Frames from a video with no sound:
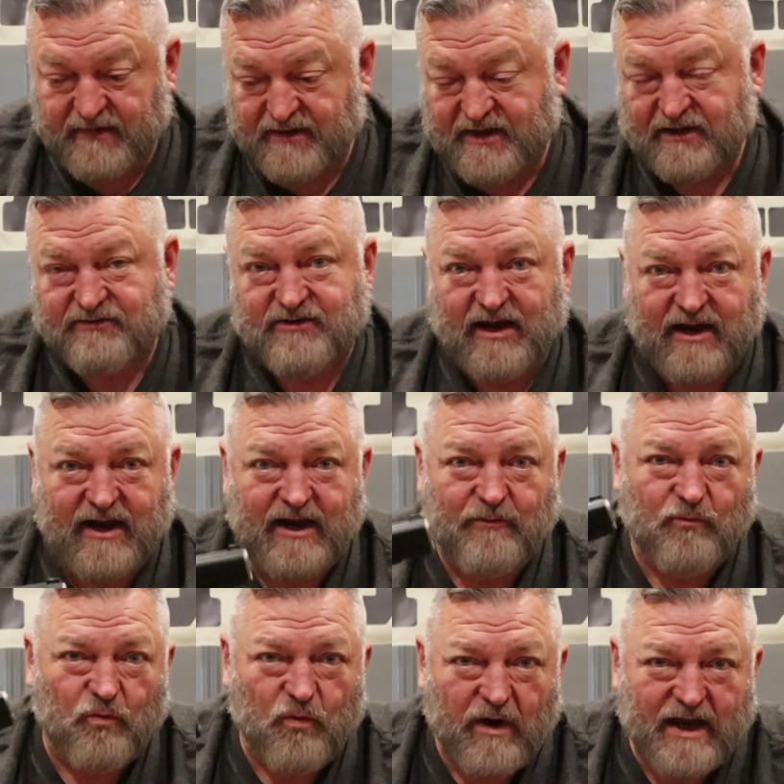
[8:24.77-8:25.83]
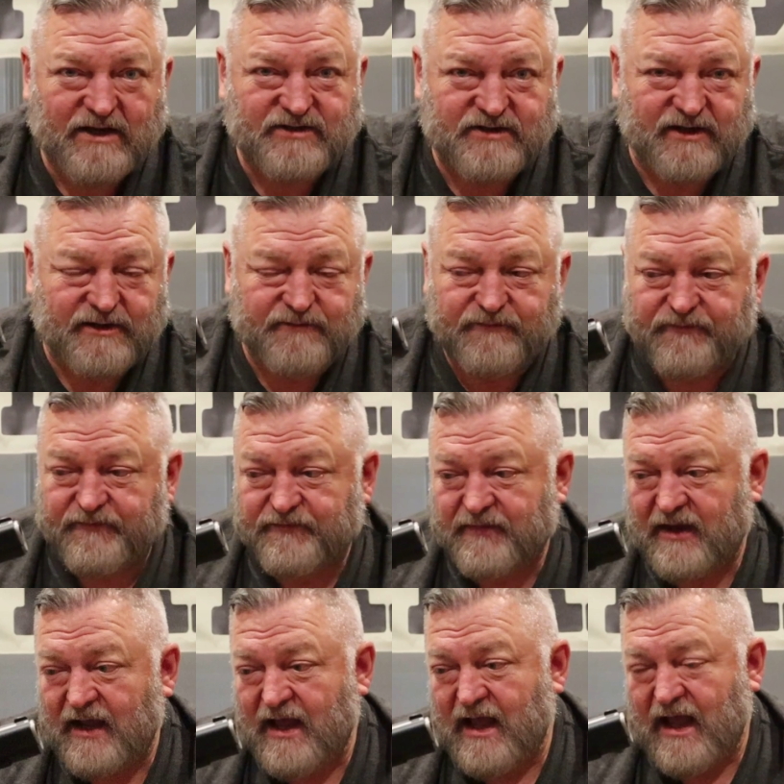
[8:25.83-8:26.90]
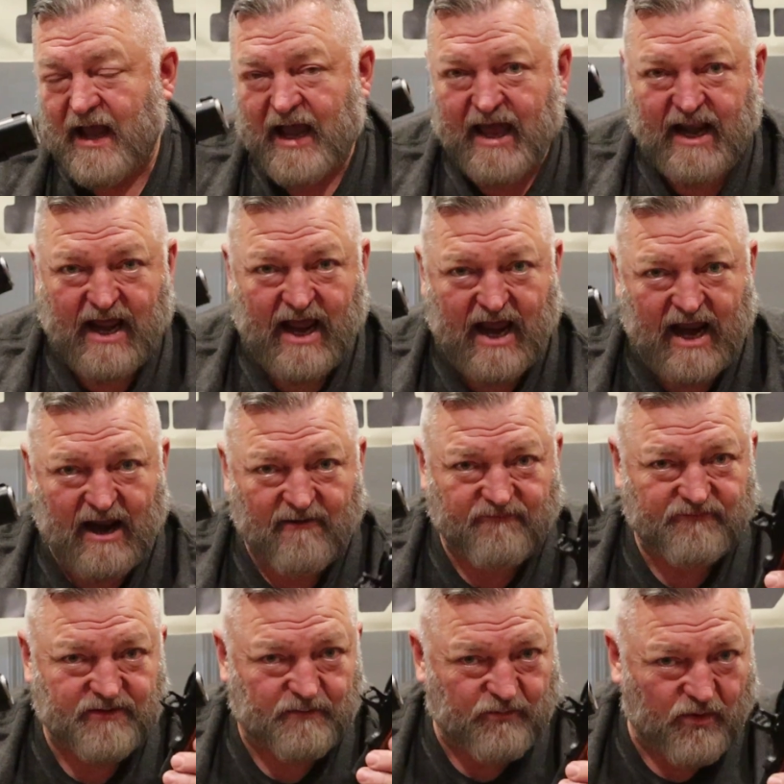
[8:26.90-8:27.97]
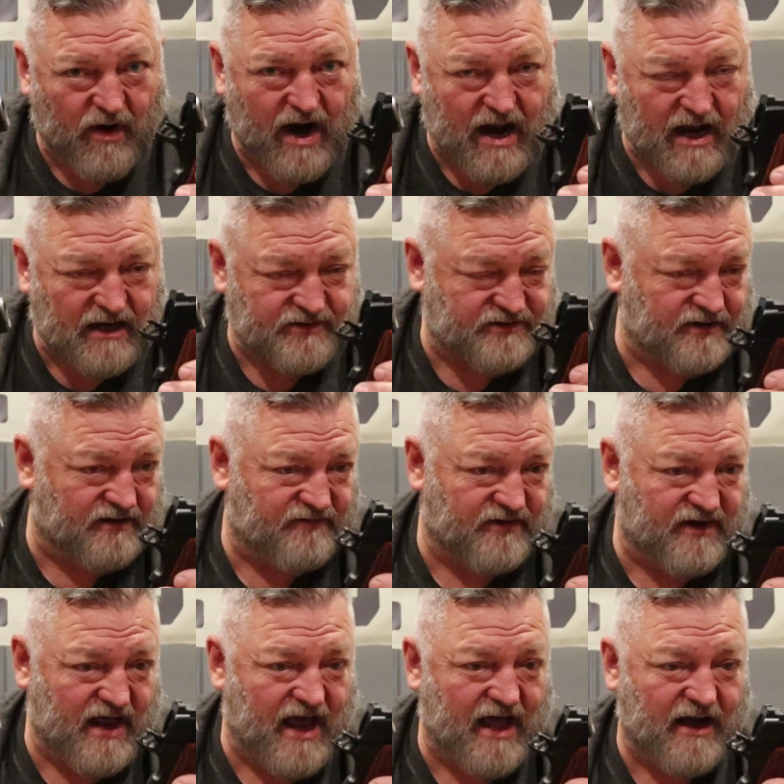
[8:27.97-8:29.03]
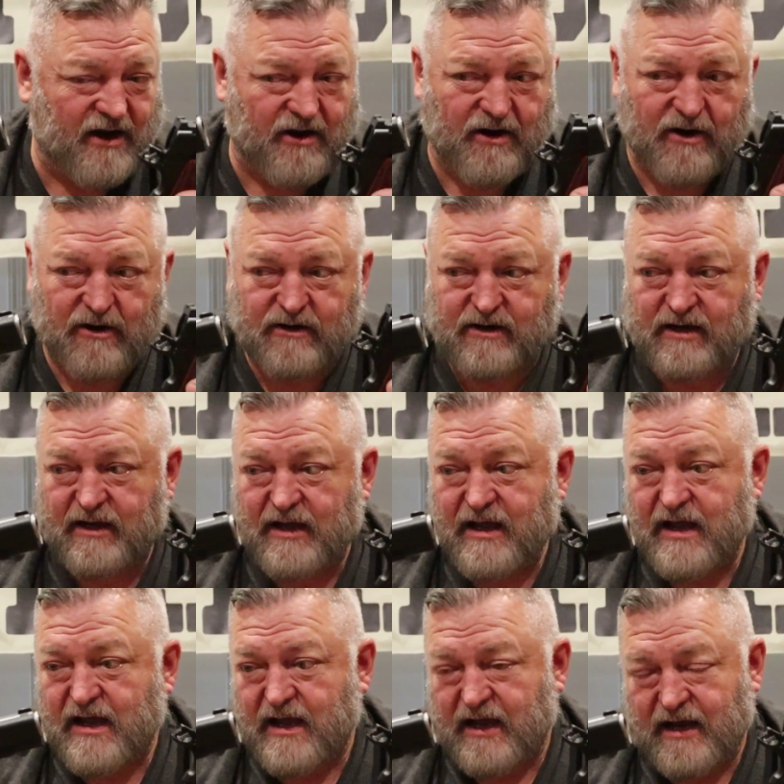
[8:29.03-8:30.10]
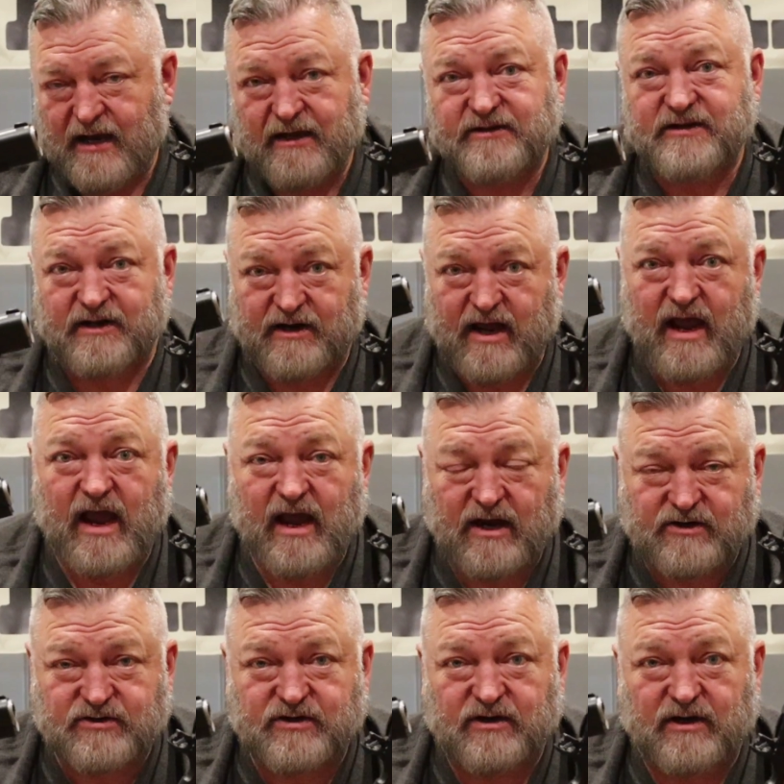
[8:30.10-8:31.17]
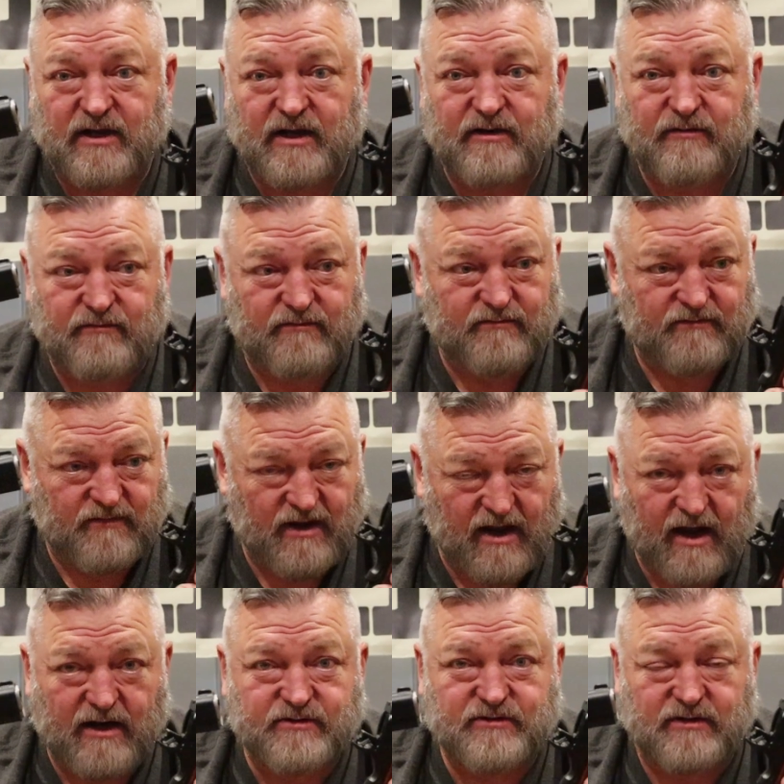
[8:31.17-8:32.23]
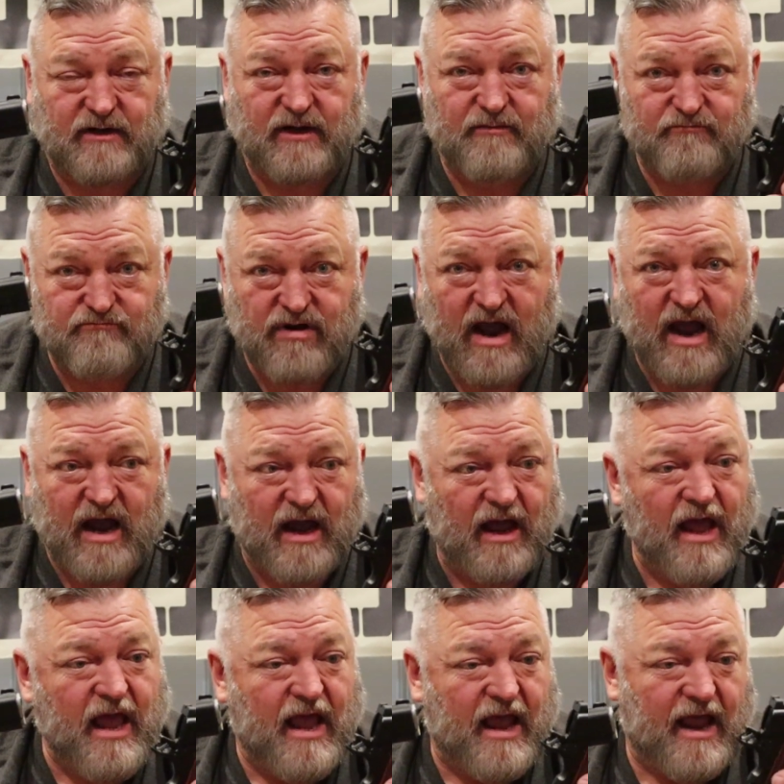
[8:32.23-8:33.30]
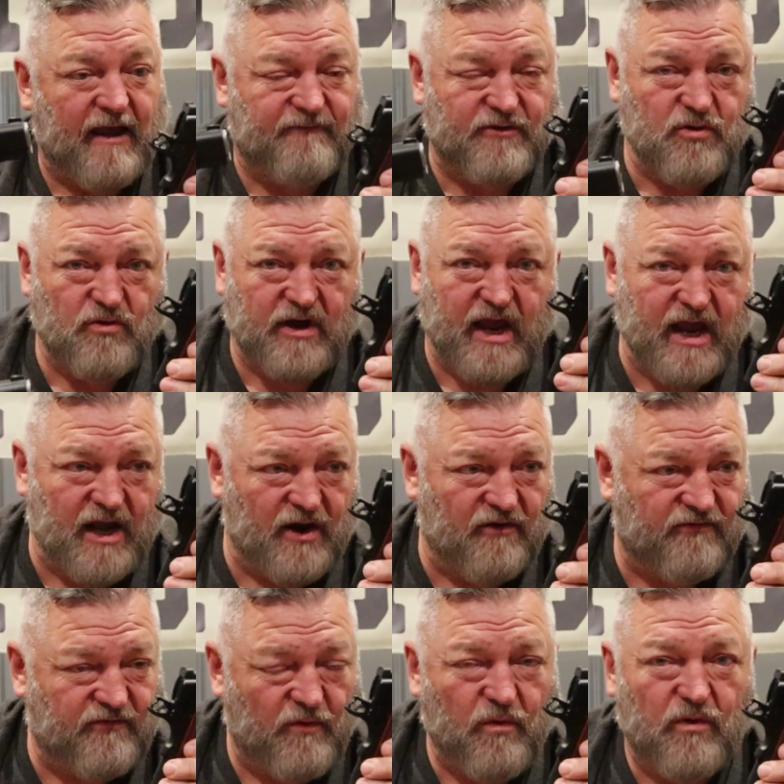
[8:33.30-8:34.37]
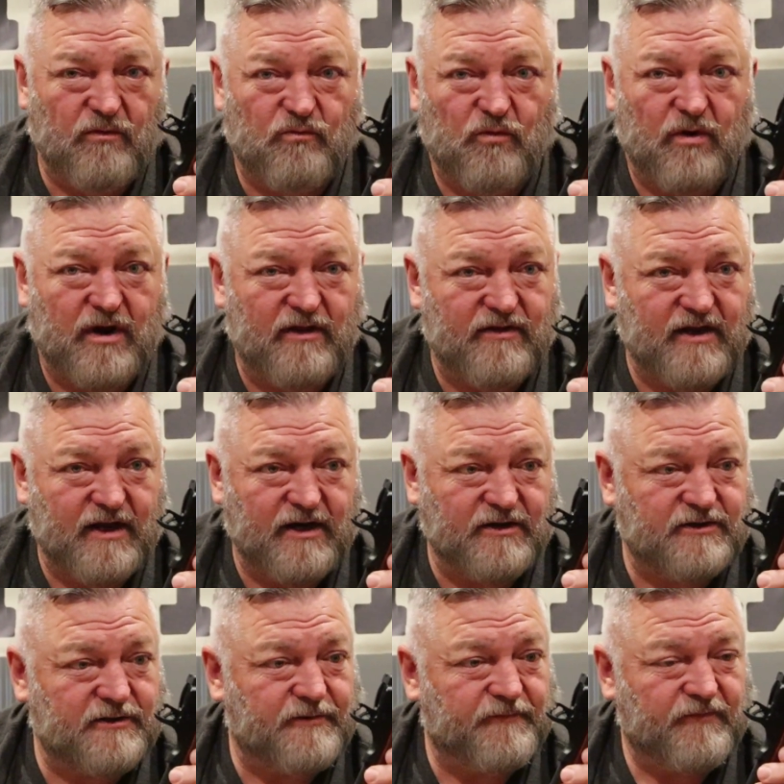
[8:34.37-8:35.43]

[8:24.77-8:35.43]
the Dan Wesson at half the price of the Nighthawk is an excellent, excellent buy. If you can't afford one of these